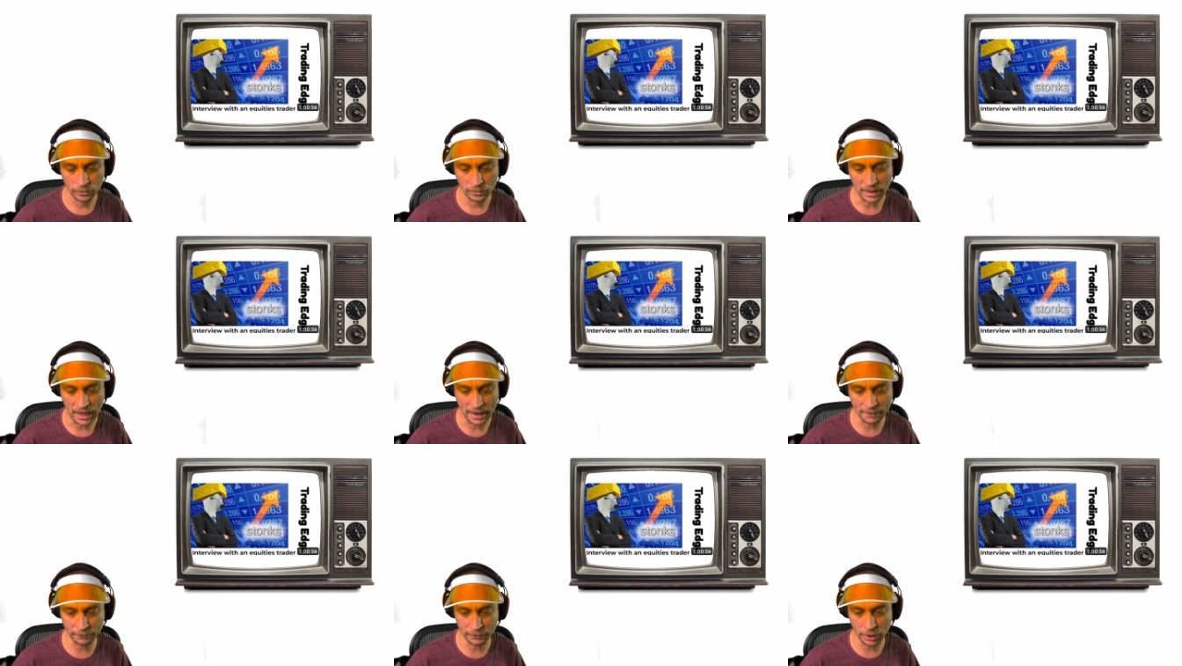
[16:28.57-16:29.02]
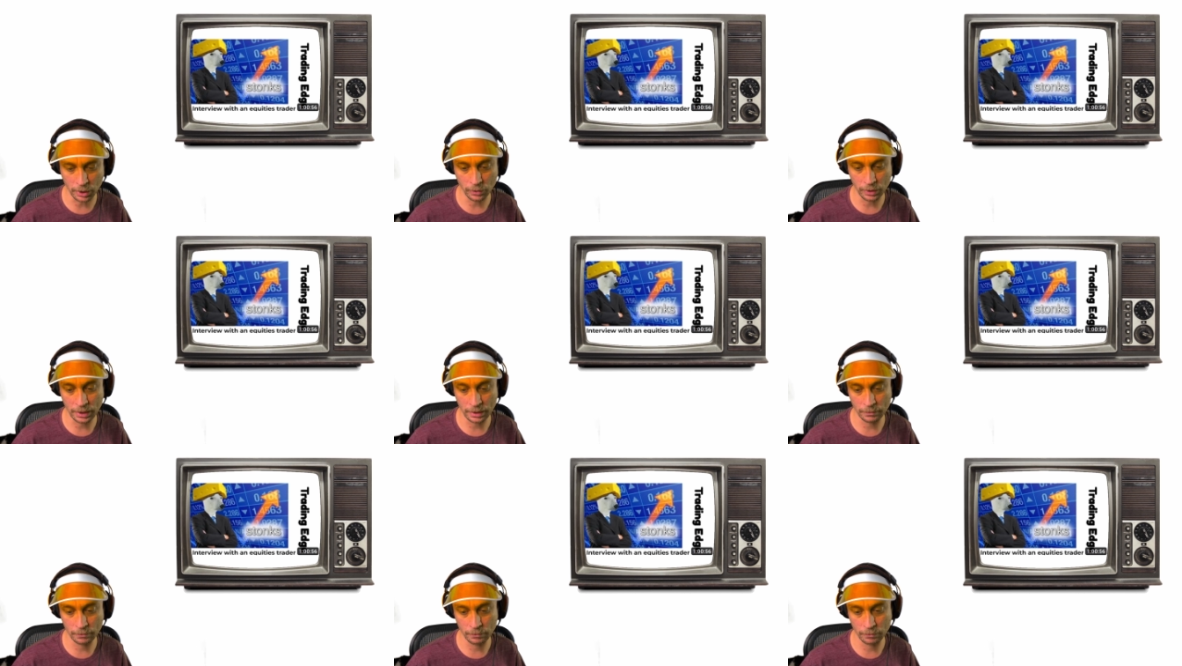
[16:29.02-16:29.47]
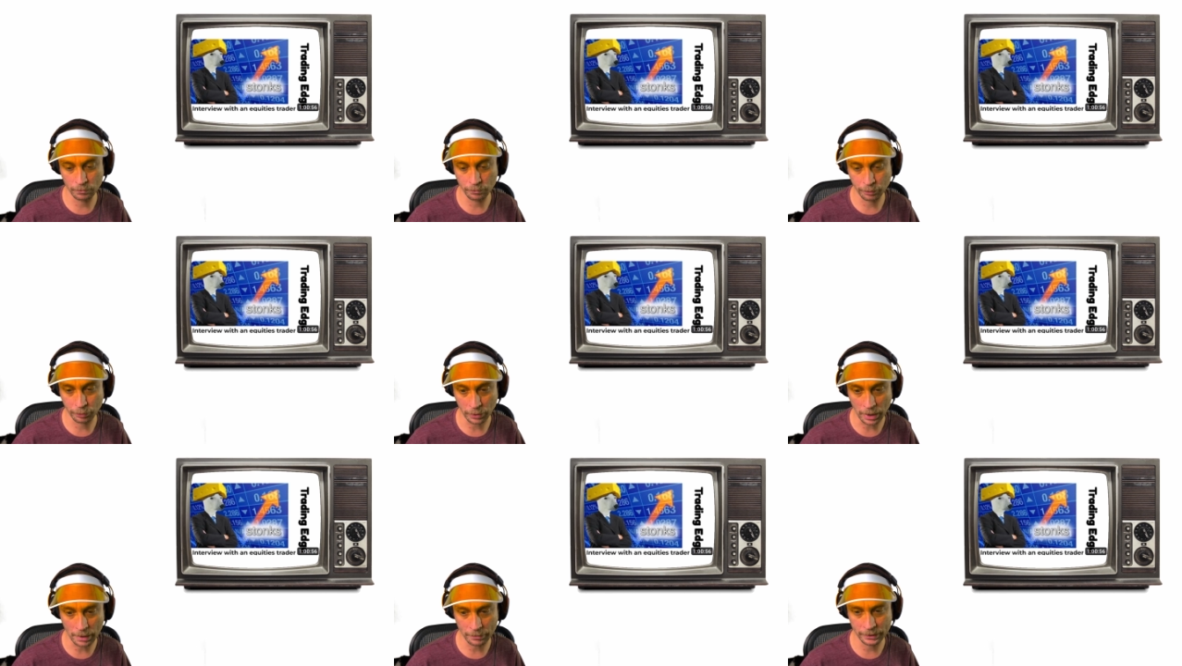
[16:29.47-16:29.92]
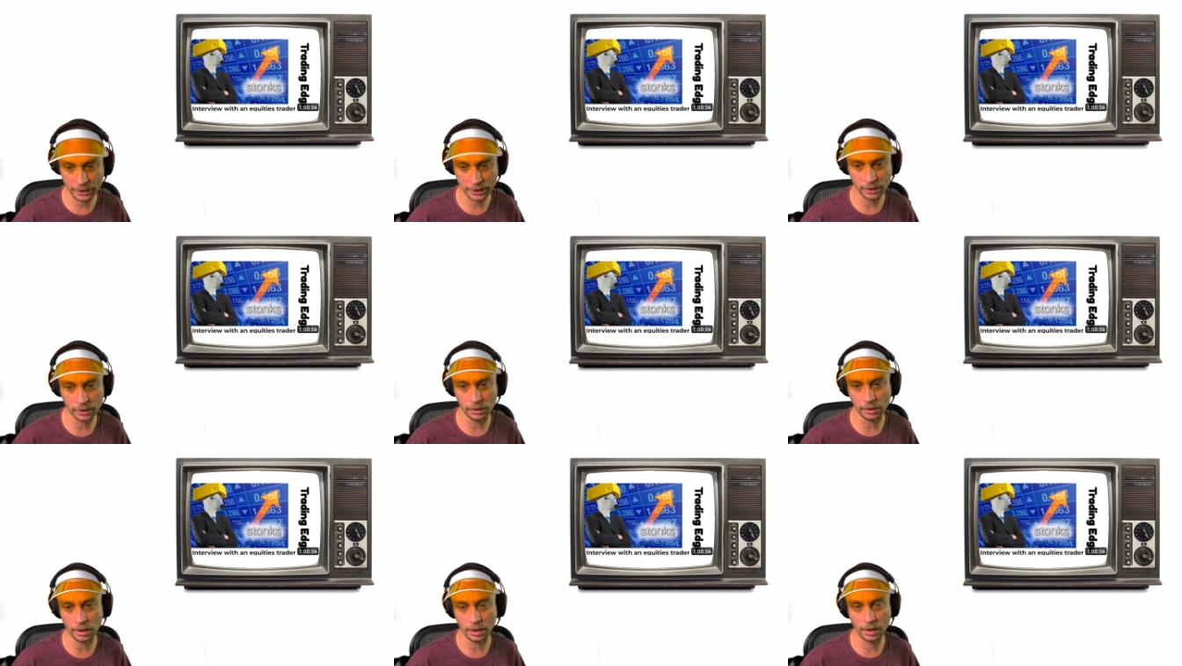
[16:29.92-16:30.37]
I've known him probably the
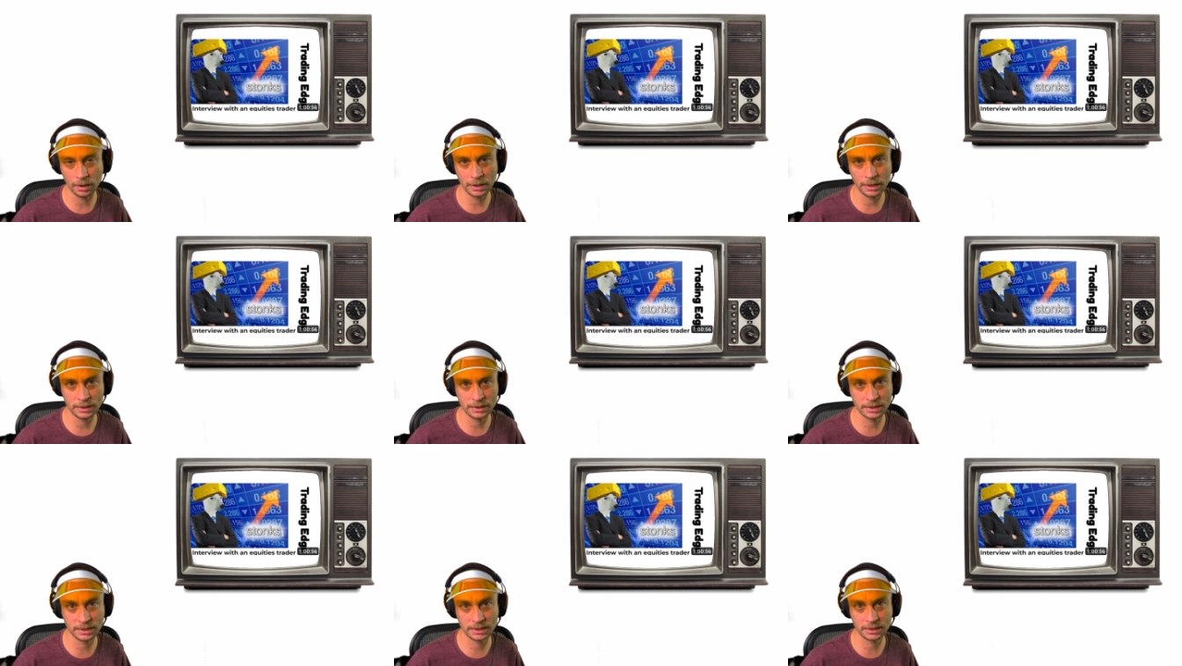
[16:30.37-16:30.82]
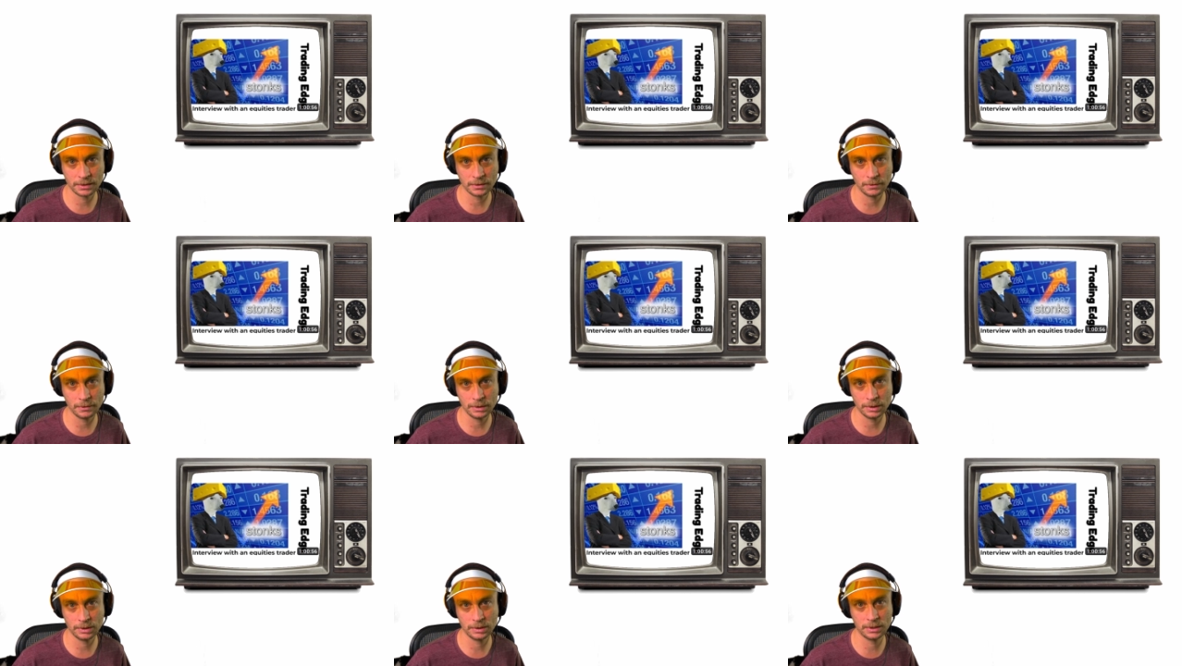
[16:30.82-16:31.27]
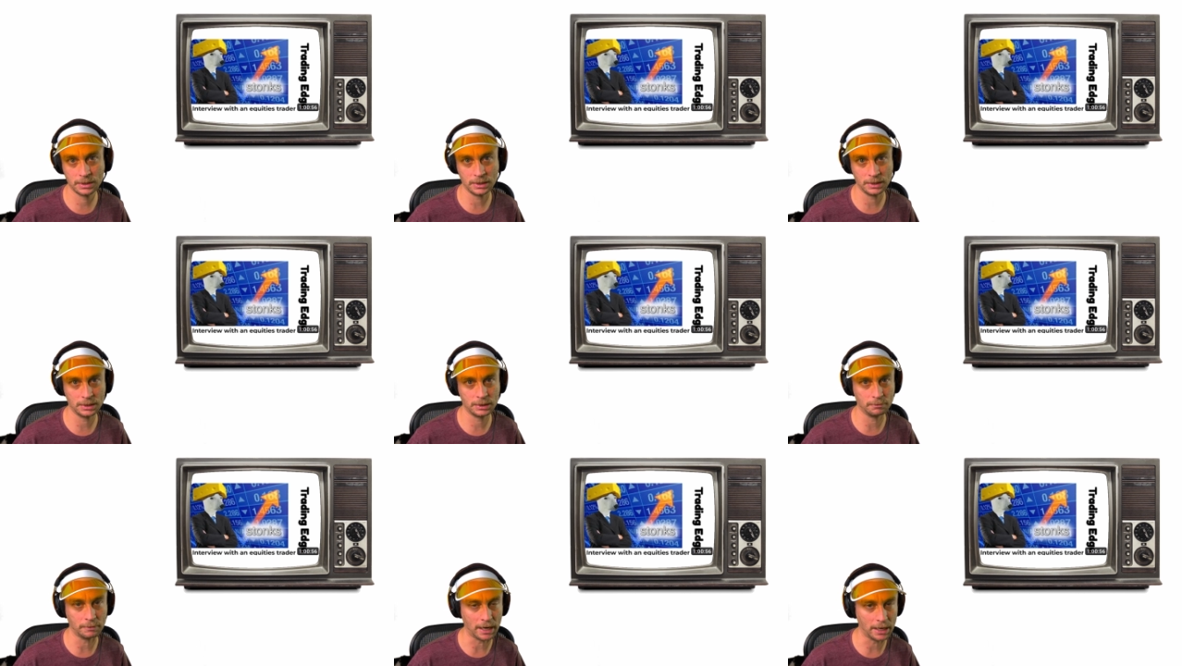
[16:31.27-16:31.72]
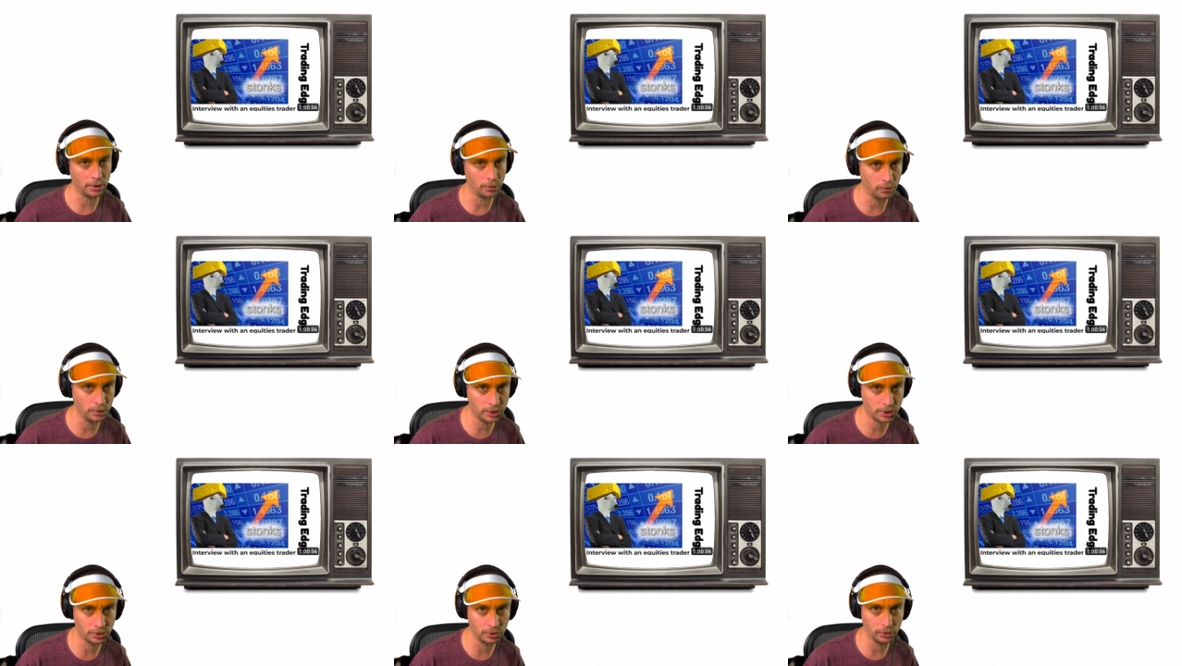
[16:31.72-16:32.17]
longest since my
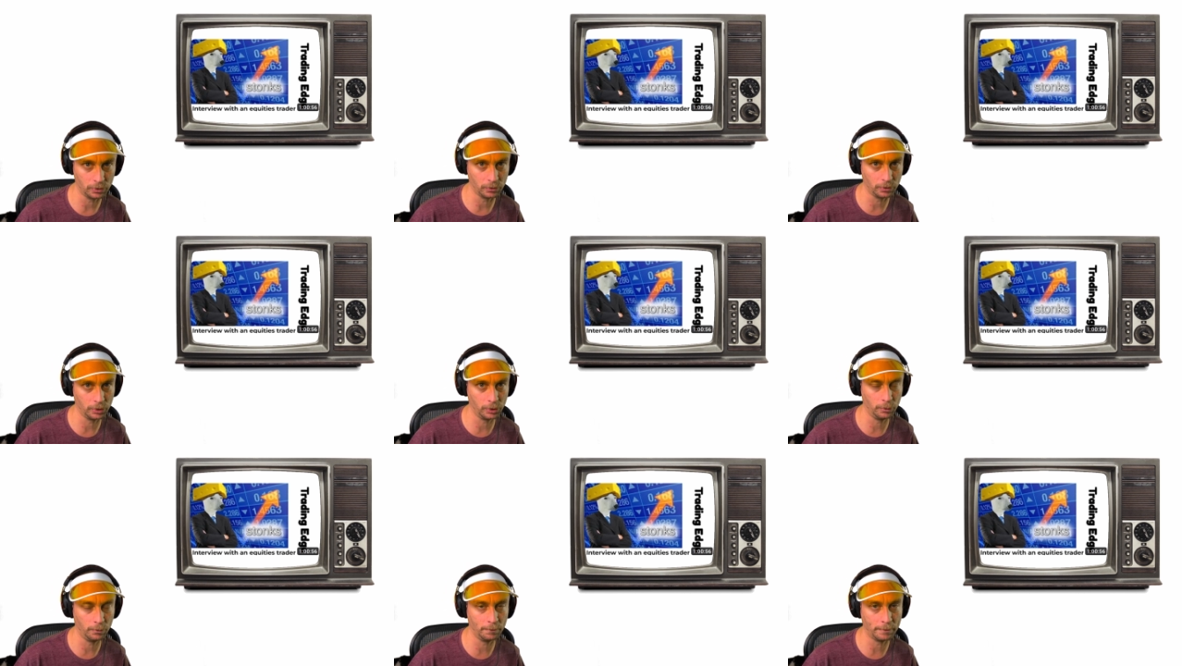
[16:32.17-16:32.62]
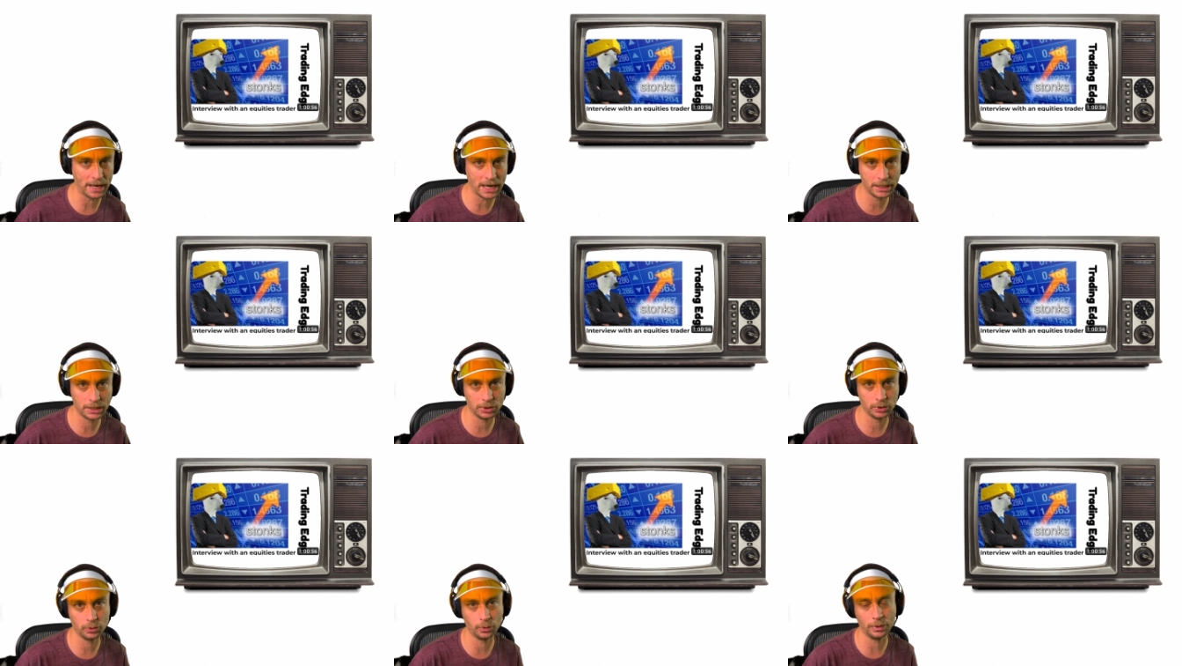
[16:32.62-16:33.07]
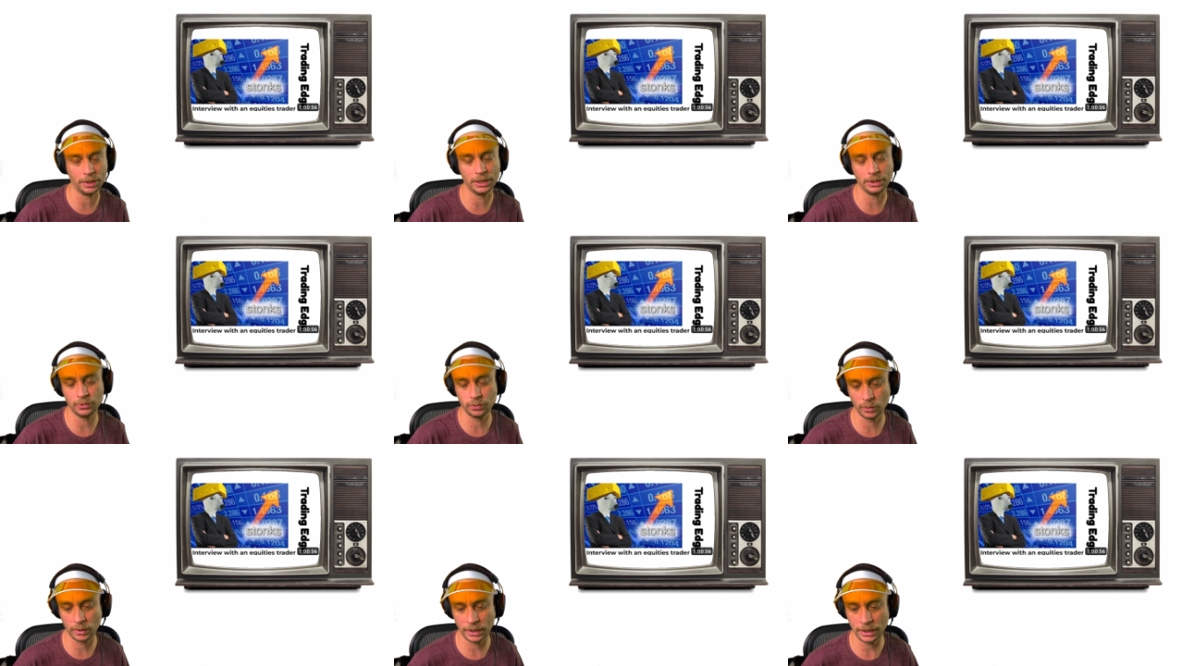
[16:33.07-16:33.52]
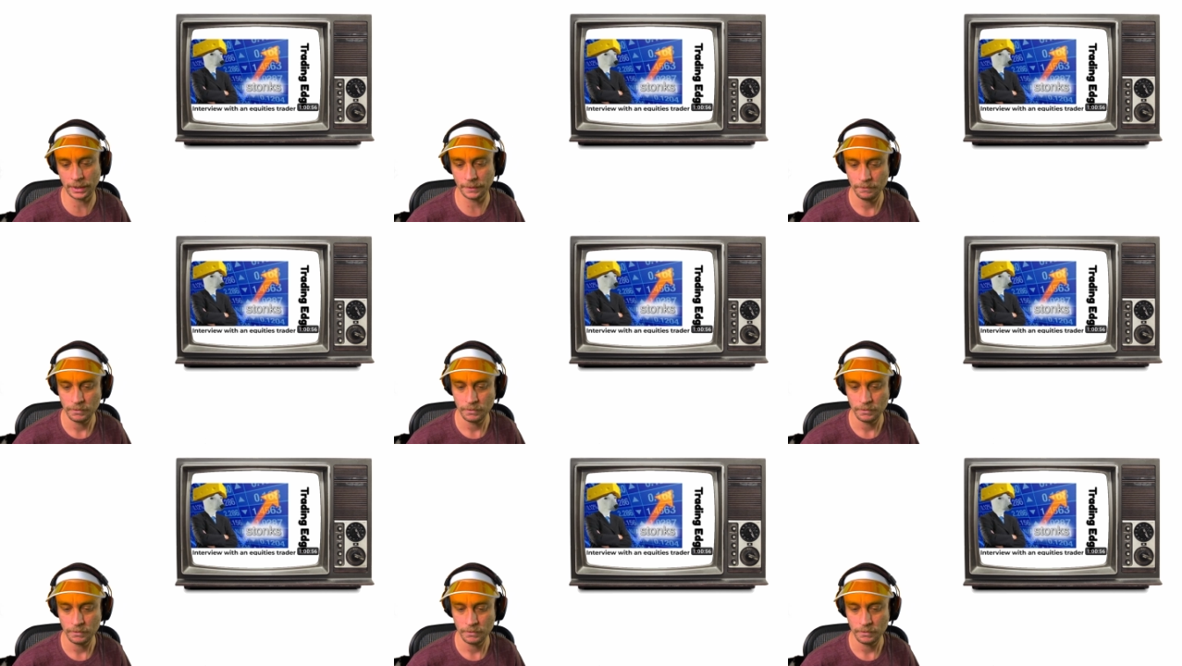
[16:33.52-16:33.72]
original room back in 2020.